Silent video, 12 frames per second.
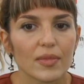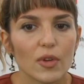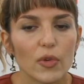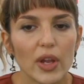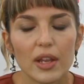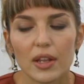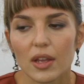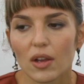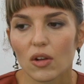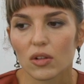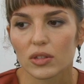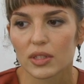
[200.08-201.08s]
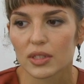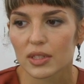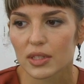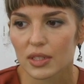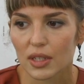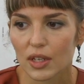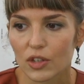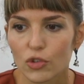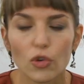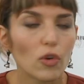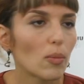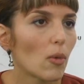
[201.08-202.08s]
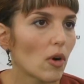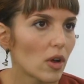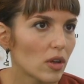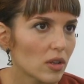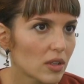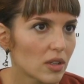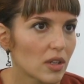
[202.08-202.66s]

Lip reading: creating all this turmoil,